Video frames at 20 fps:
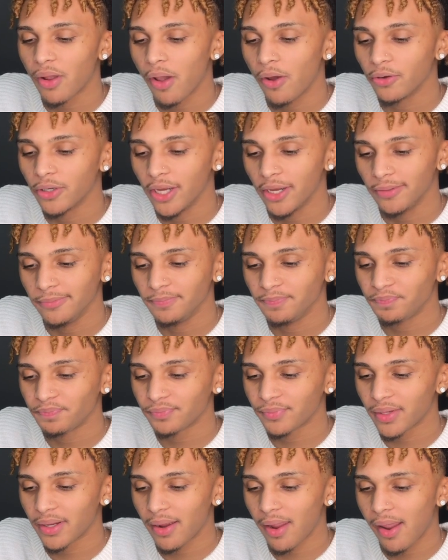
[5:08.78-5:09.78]
Okay.
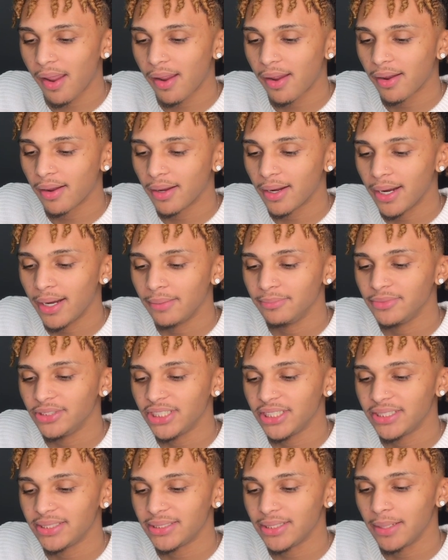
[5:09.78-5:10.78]
I'm
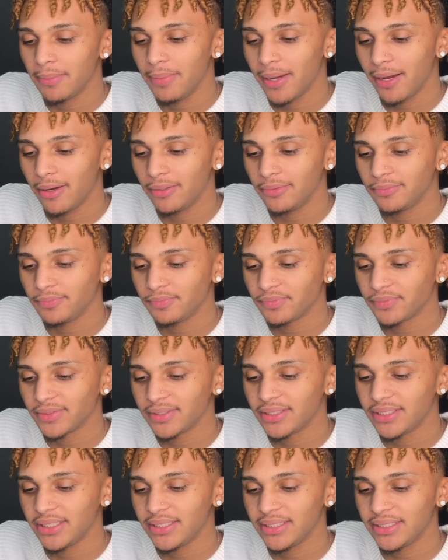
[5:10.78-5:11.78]
just about
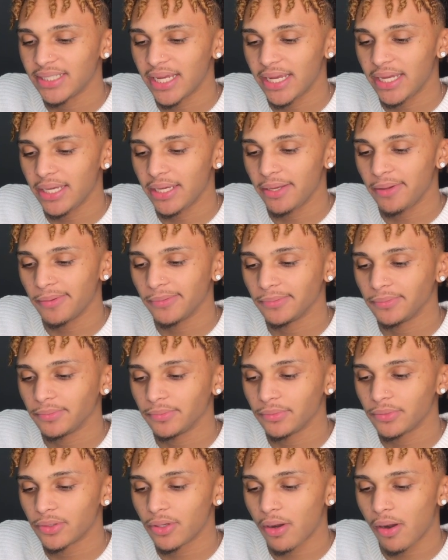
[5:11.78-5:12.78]
to say it.
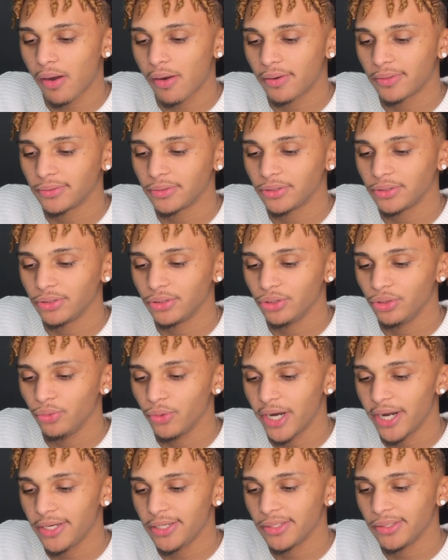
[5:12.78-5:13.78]
You
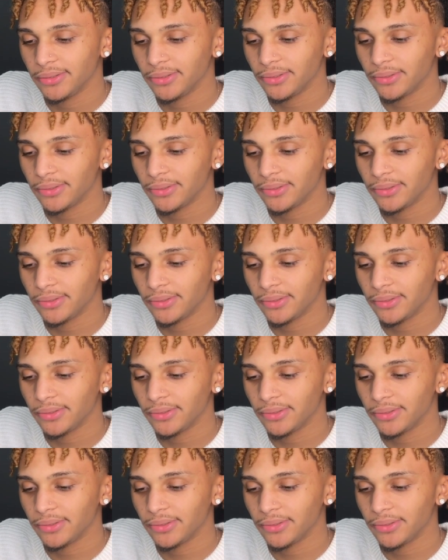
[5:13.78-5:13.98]
ready?